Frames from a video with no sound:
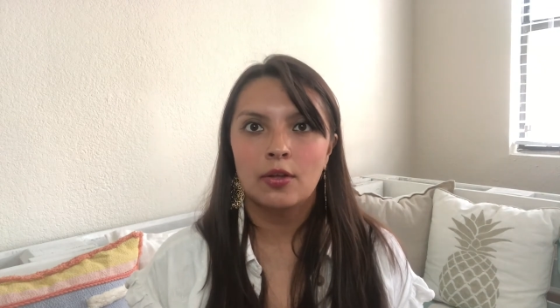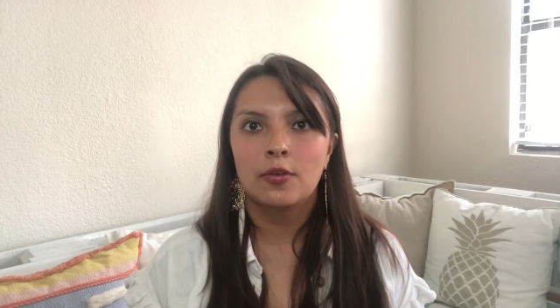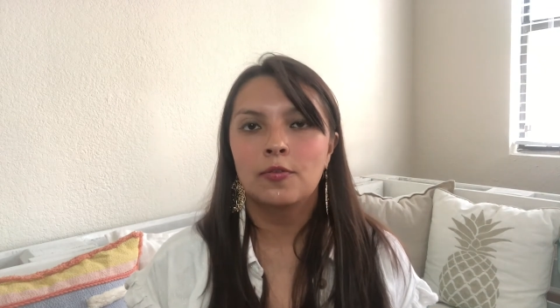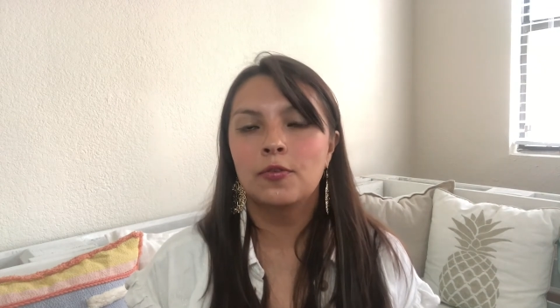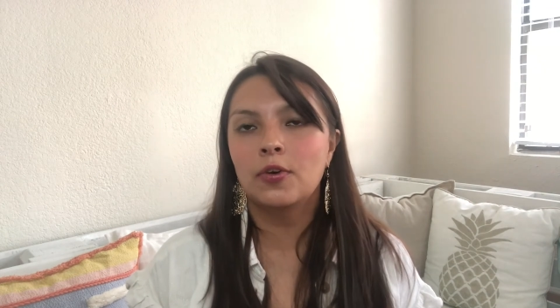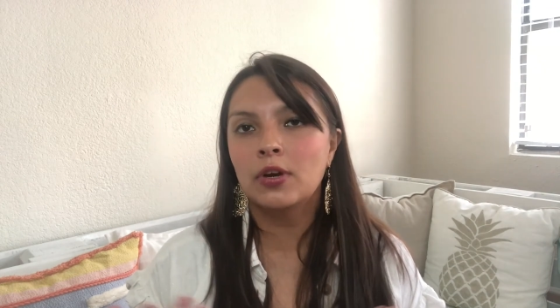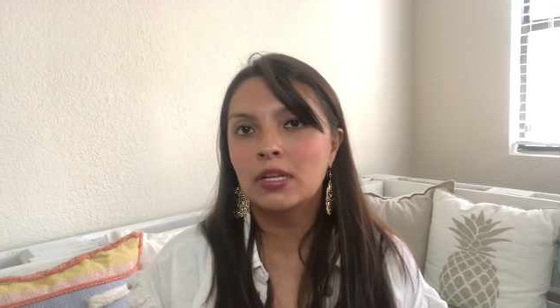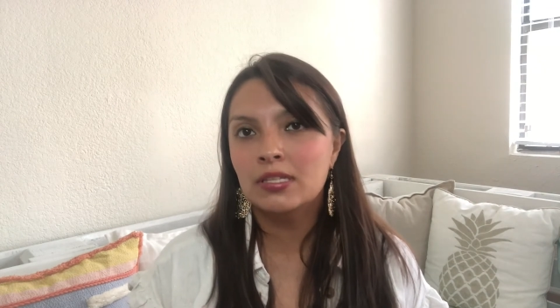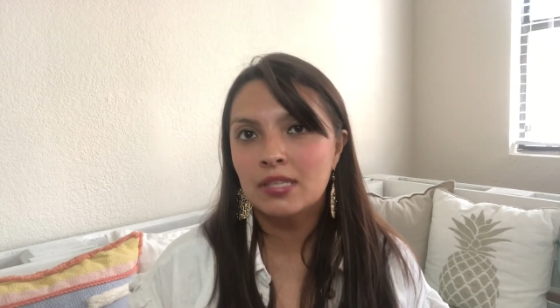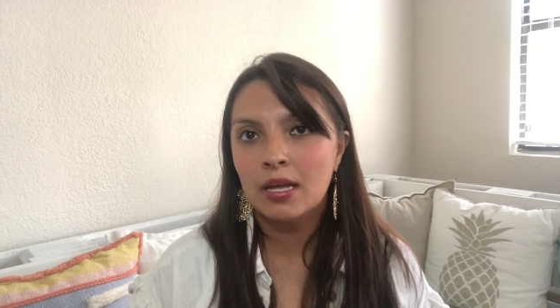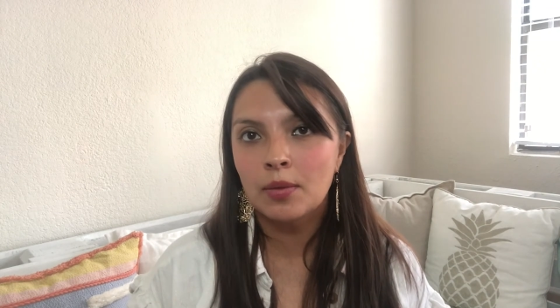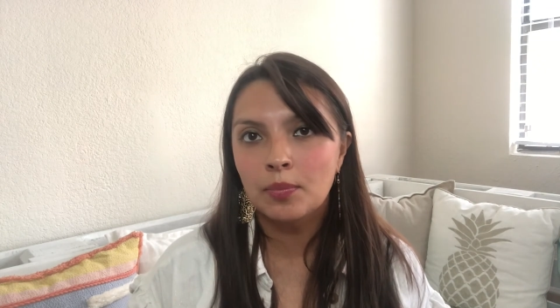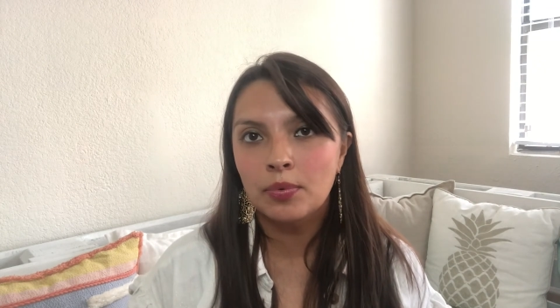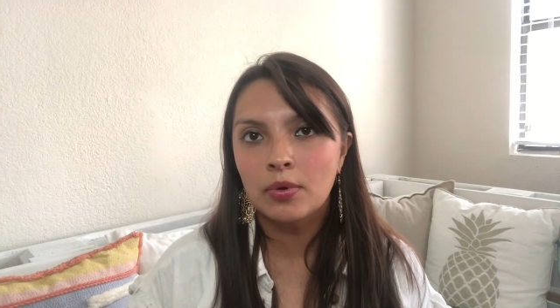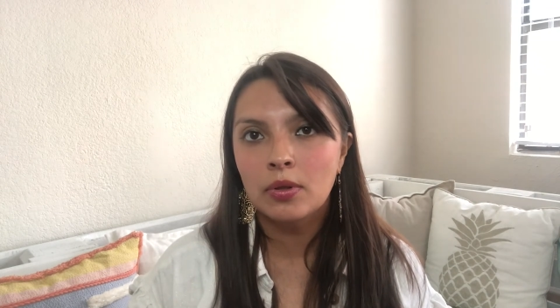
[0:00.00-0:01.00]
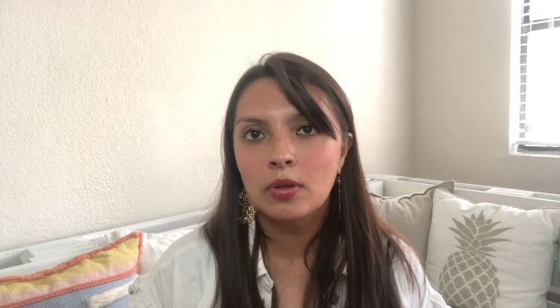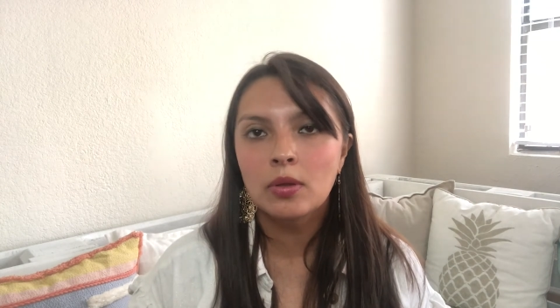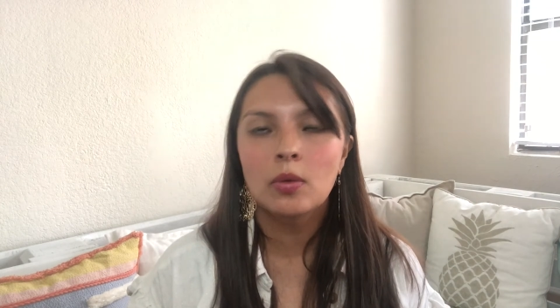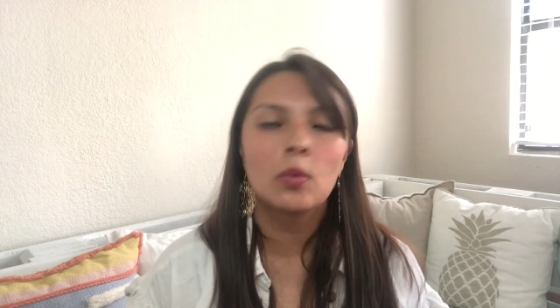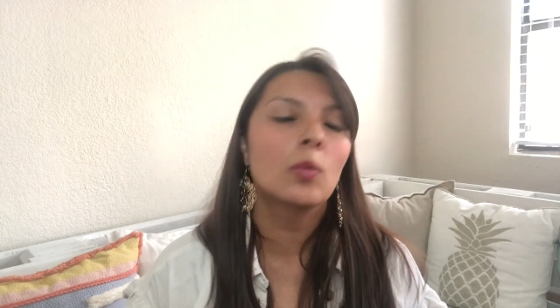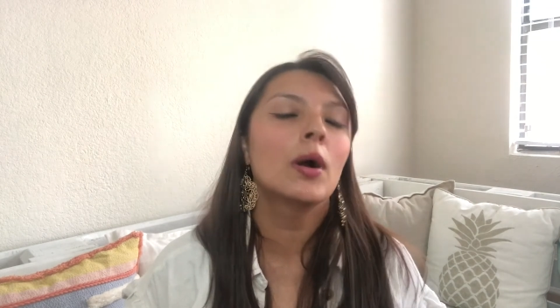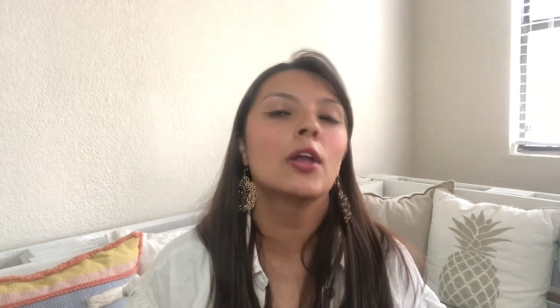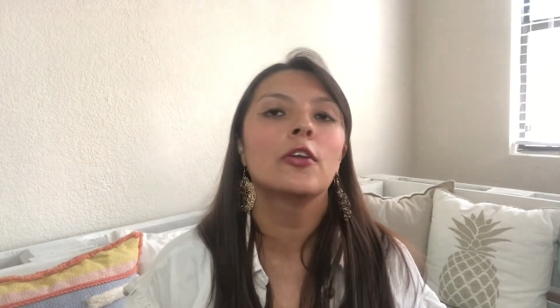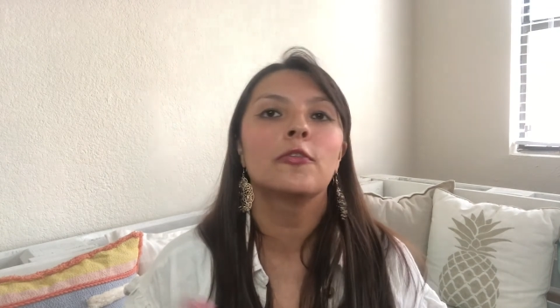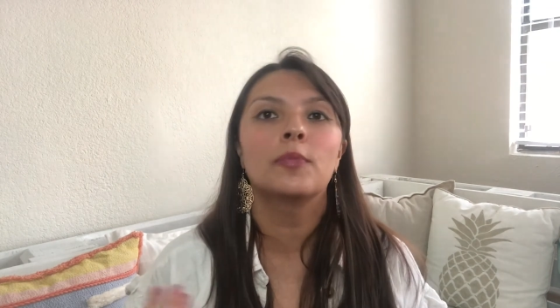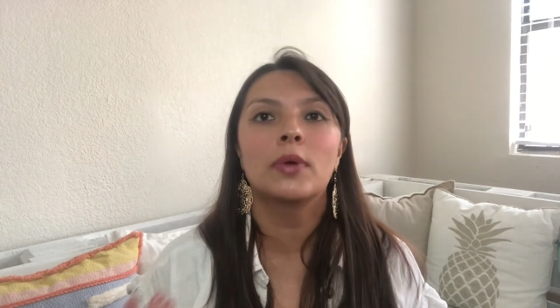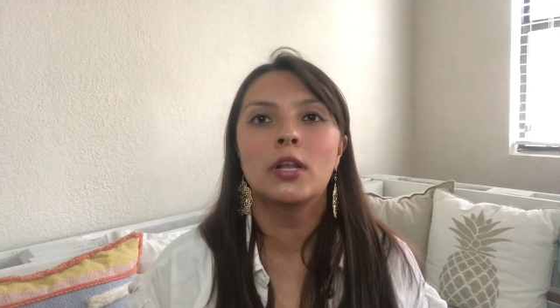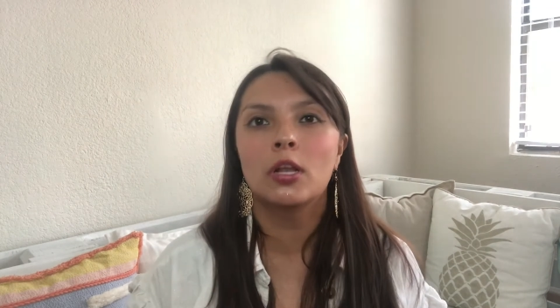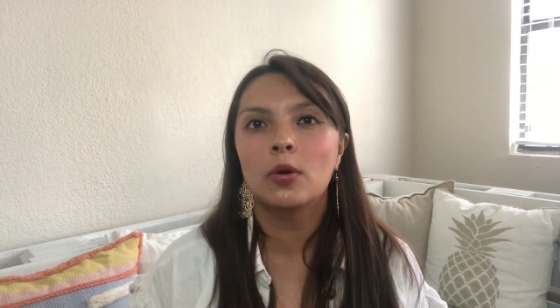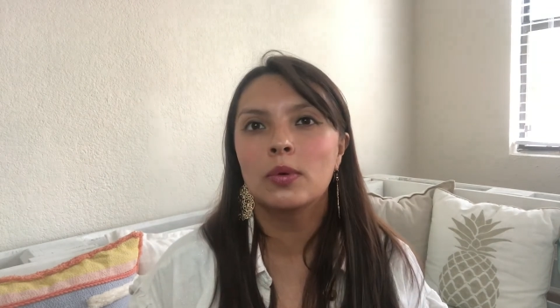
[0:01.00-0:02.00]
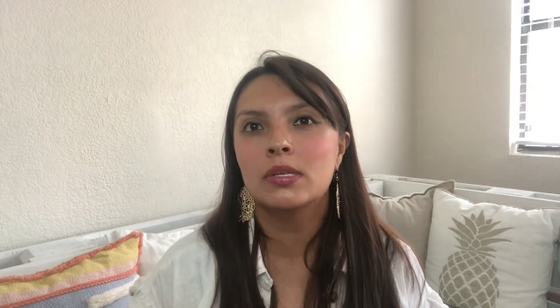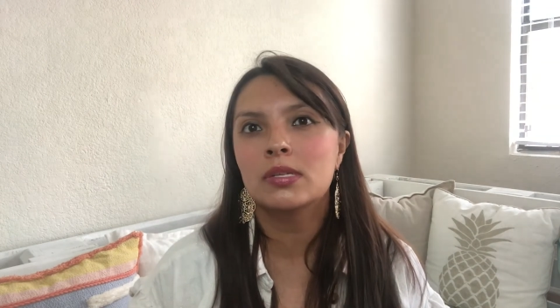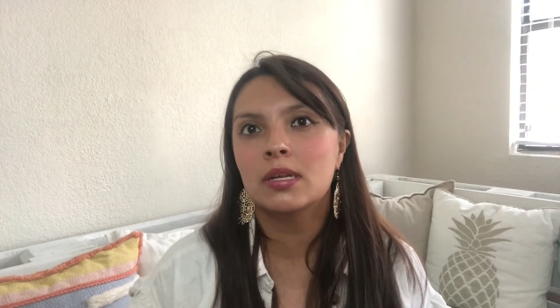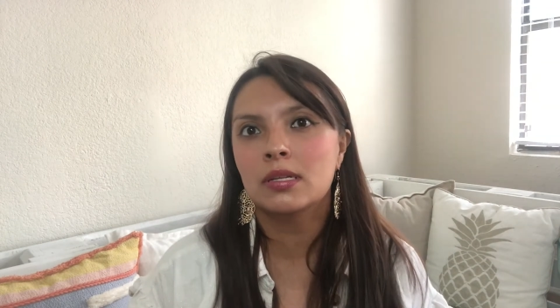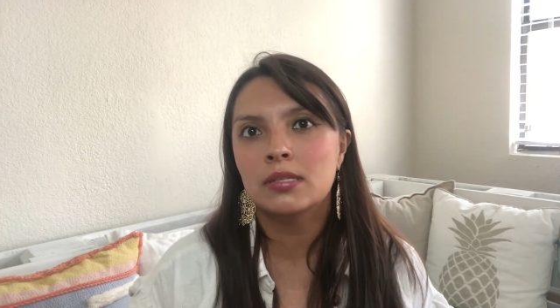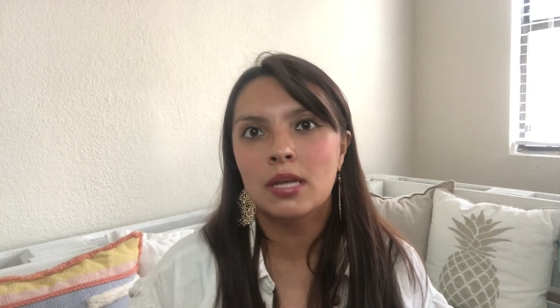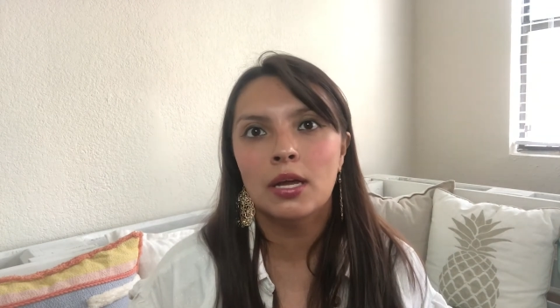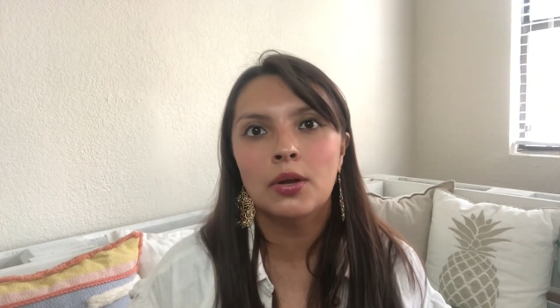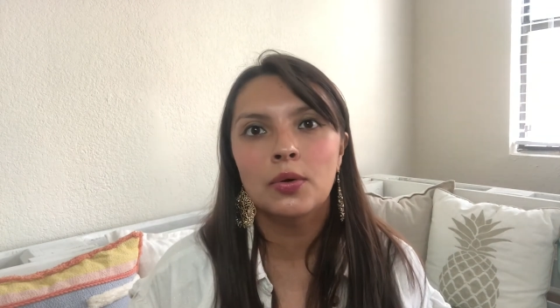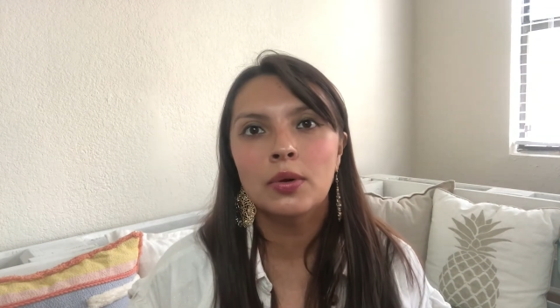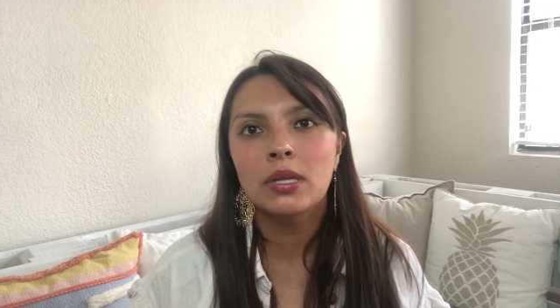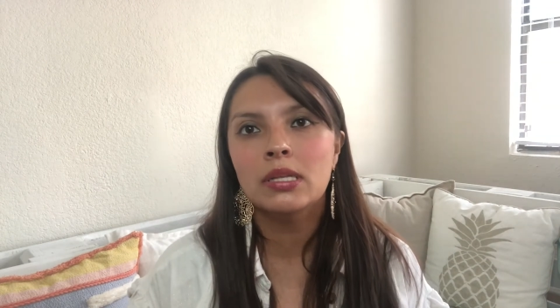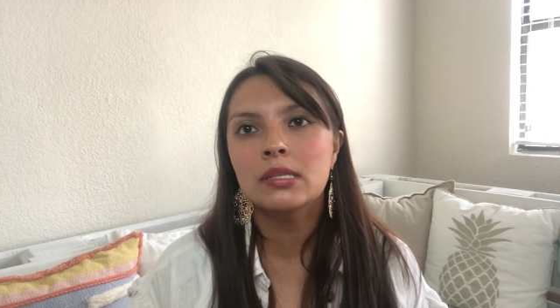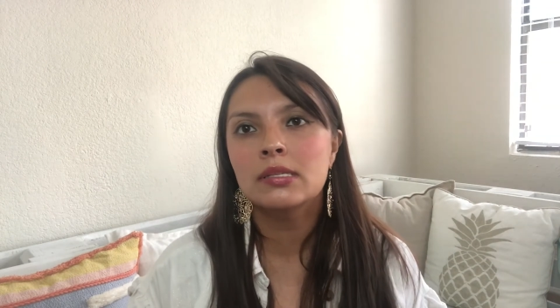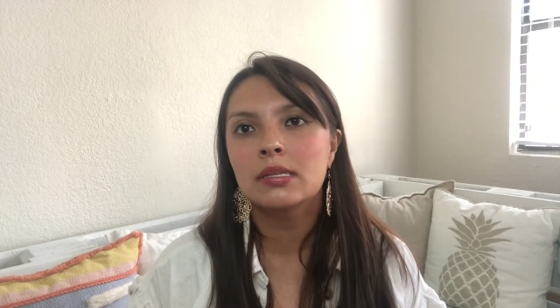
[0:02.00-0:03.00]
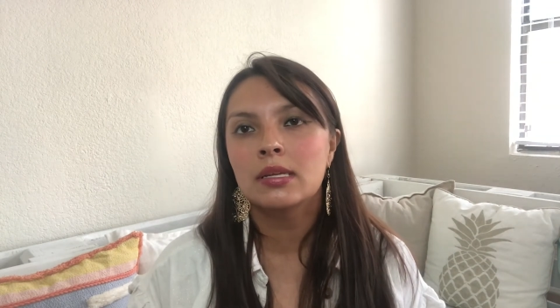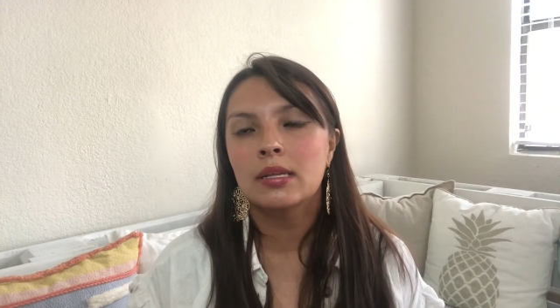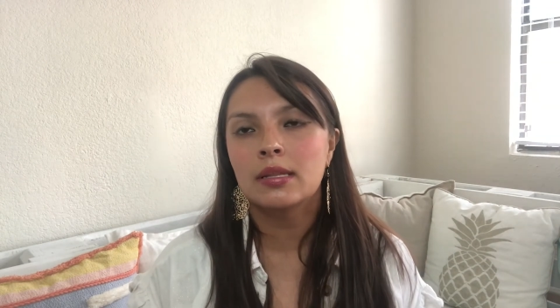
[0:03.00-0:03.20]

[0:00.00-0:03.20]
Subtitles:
For example, one of my lowest categories